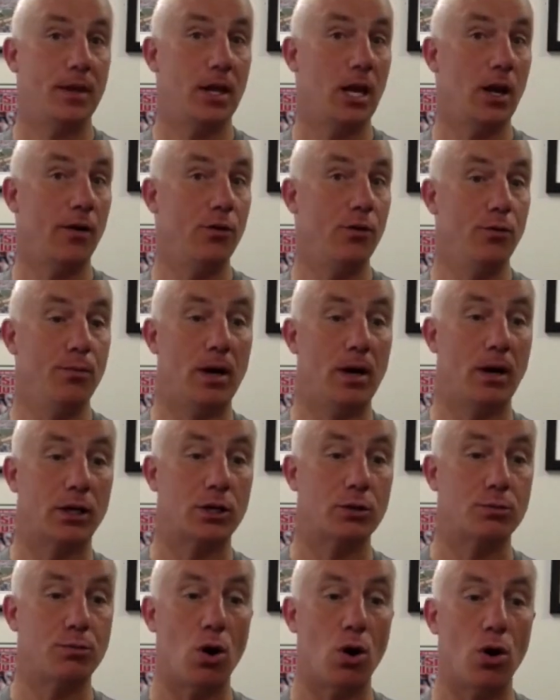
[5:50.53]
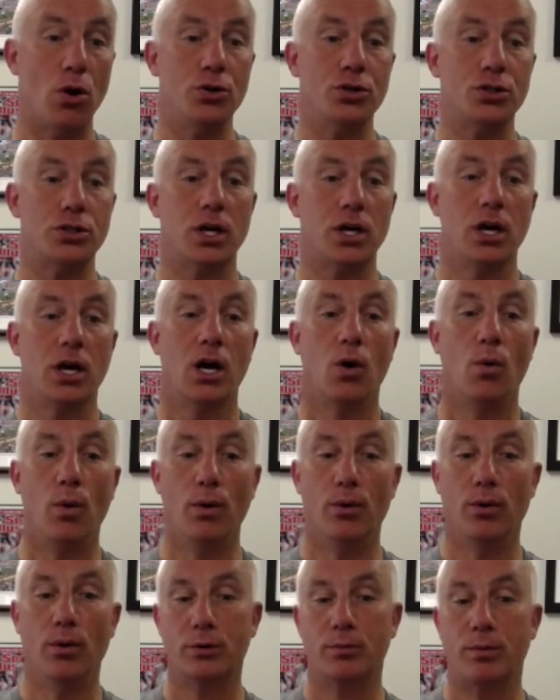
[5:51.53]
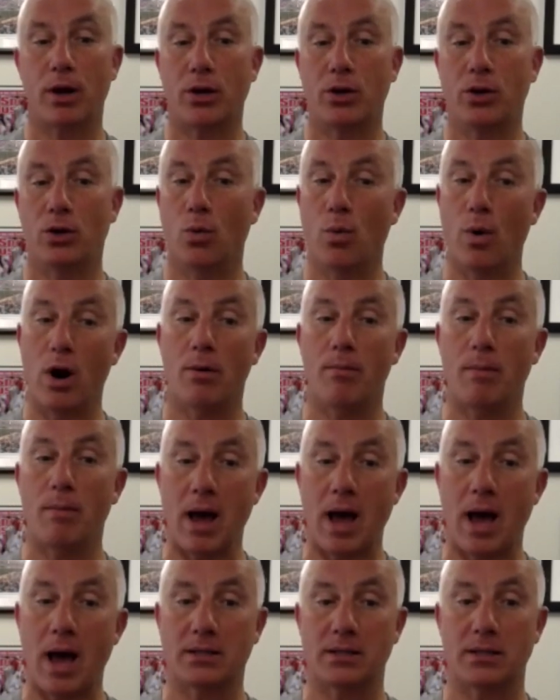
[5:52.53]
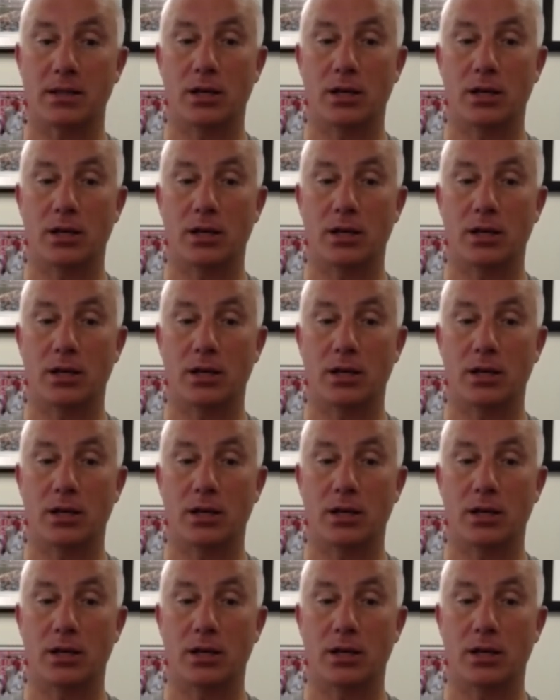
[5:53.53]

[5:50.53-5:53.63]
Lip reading: If you've been exposed, we will expect you to wear a mask.